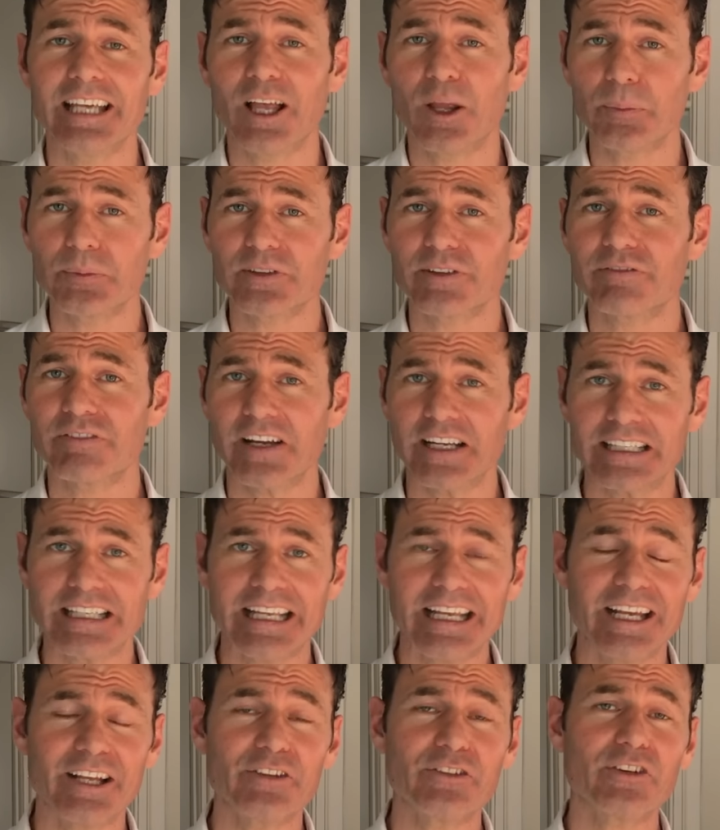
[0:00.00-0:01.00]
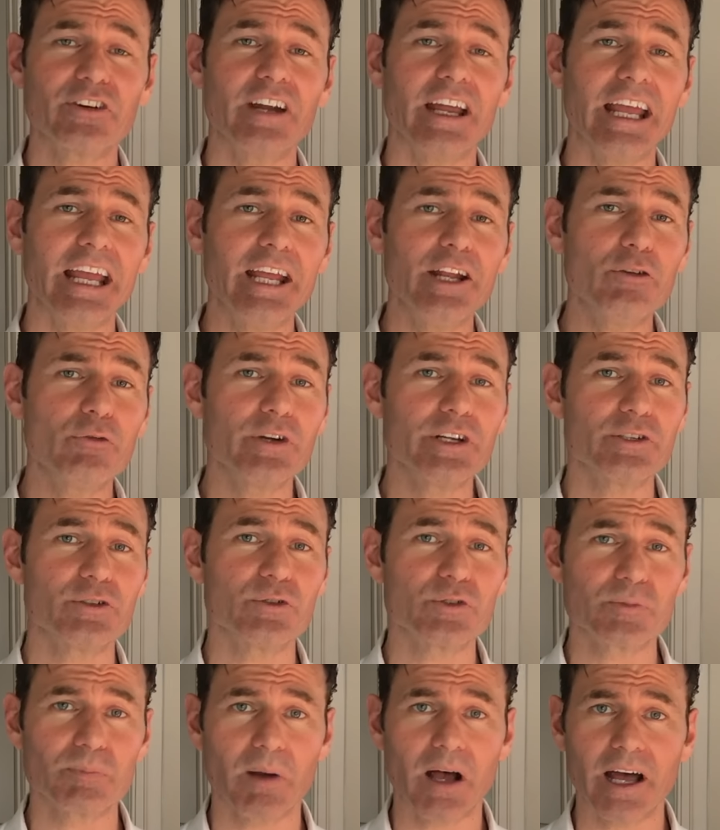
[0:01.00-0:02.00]
helps to fight cancer and
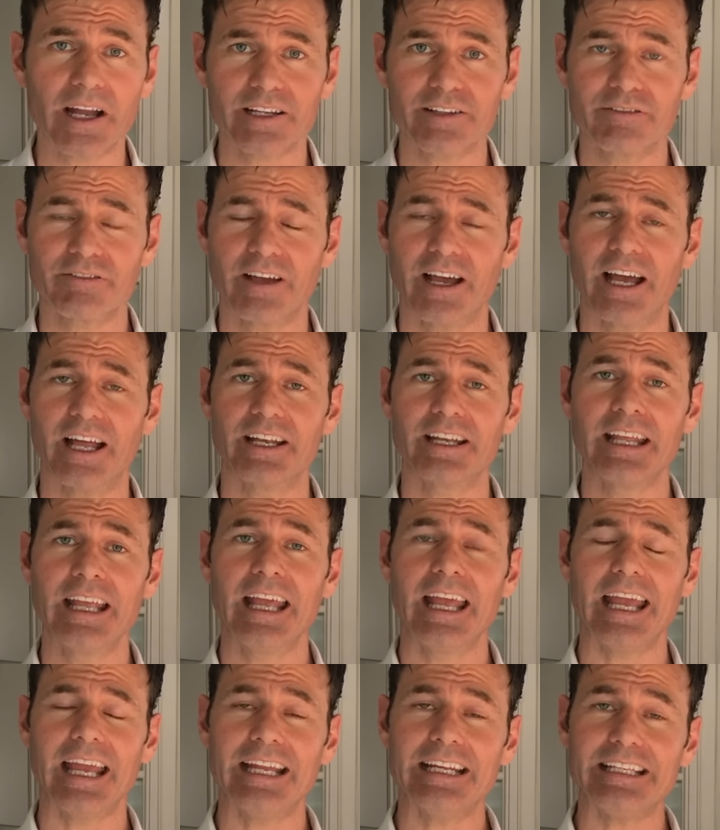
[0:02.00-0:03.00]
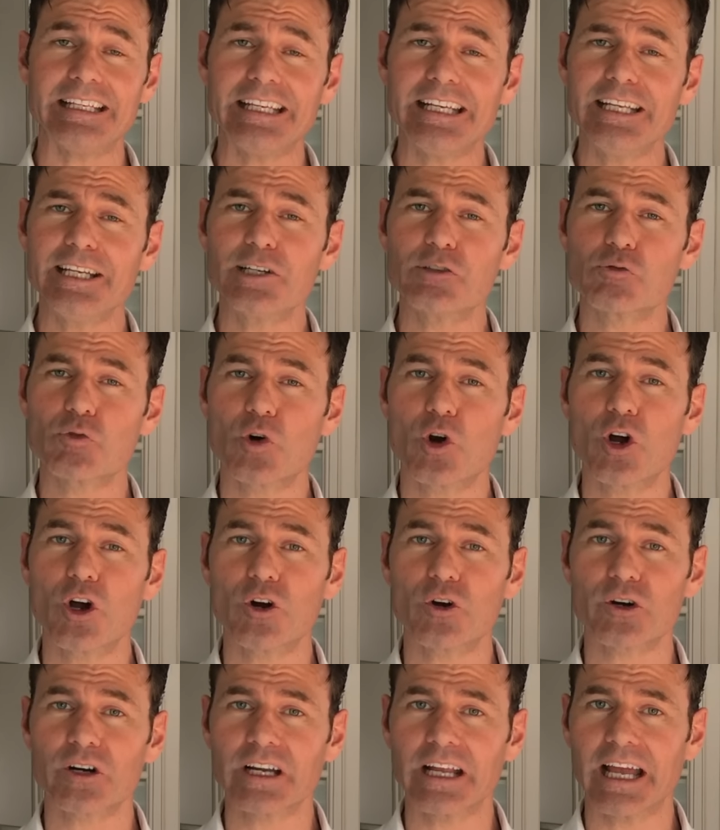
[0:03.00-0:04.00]
reduce body fat. And eating
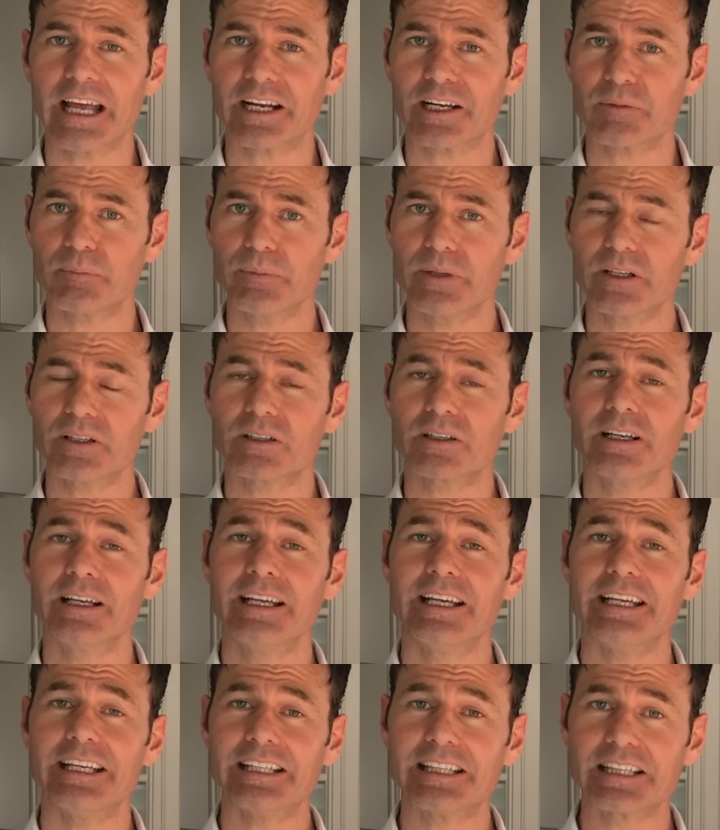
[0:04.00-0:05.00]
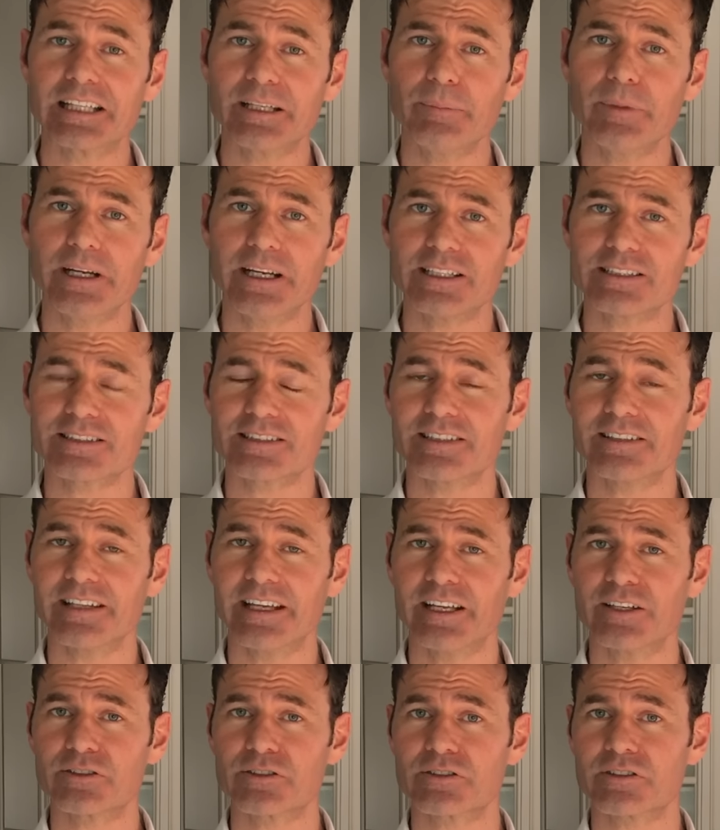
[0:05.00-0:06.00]
raw organic milk eliminates the
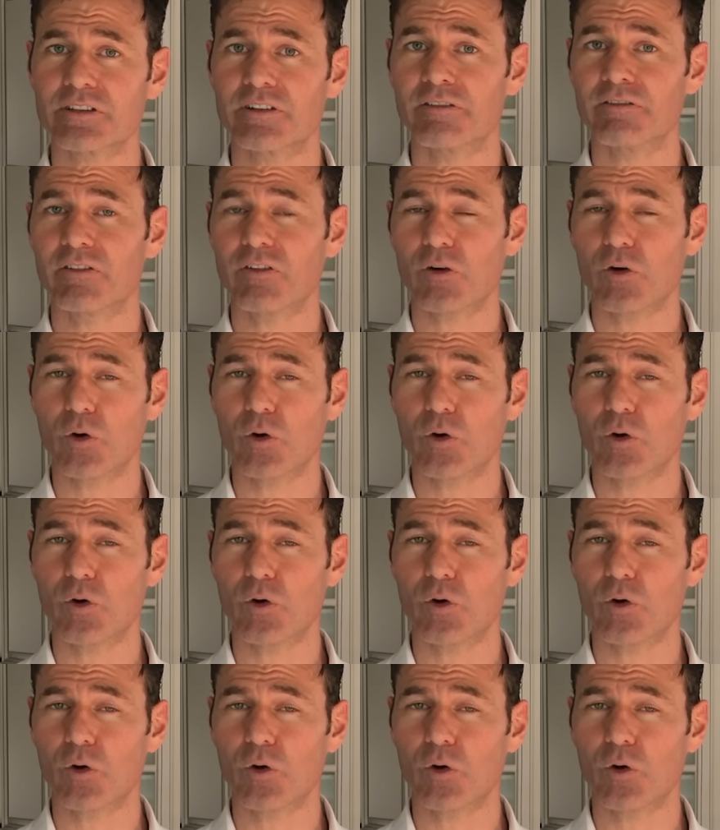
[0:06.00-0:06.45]
dangers of